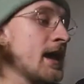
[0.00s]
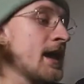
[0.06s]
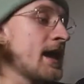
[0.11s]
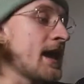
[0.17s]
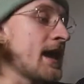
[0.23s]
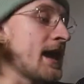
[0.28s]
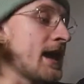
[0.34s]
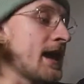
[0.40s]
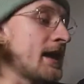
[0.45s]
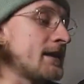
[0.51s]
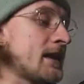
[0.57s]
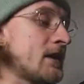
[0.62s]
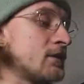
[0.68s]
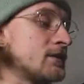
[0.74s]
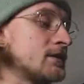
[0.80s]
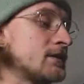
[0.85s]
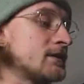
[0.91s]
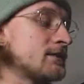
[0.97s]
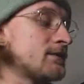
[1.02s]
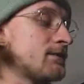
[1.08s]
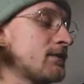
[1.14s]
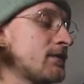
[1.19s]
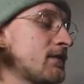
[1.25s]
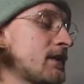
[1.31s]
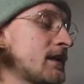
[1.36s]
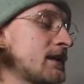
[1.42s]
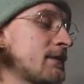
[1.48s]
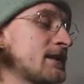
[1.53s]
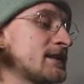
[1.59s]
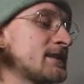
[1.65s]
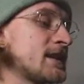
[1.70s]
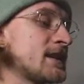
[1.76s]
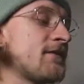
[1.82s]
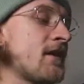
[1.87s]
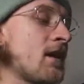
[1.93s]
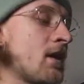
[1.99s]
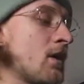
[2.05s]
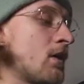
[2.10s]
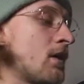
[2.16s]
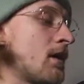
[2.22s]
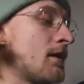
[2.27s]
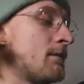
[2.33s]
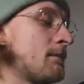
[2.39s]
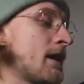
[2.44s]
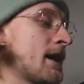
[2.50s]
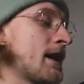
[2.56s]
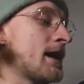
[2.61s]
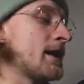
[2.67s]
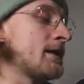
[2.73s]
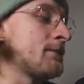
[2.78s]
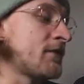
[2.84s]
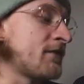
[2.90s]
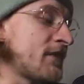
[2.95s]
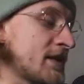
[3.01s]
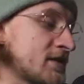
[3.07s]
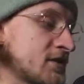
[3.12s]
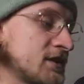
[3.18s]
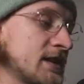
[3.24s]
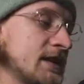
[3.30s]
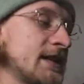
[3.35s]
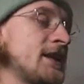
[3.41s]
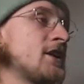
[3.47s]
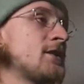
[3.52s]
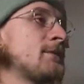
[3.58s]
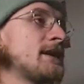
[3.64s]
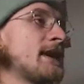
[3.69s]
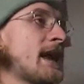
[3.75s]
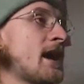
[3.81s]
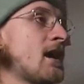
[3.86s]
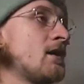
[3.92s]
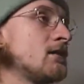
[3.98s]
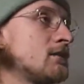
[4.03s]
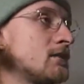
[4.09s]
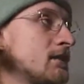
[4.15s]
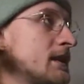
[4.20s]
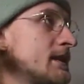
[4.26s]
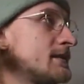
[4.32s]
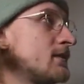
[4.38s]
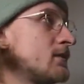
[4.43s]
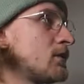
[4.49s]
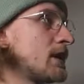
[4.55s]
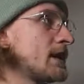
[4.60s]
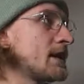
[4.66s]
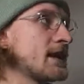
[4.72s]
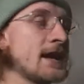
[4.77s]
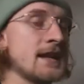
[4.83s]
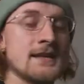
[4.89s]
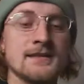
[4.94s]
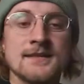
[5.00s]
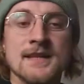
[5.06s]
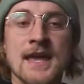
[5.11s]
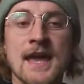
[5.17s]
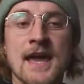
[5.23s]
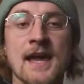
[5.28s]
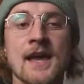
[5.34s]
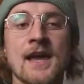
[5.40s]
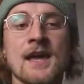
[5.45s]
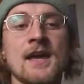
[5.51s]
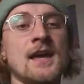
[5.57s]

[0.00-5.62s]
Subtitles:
And I was thinking to myself, oh, my professor didn't hear me out, listen to what I had to say.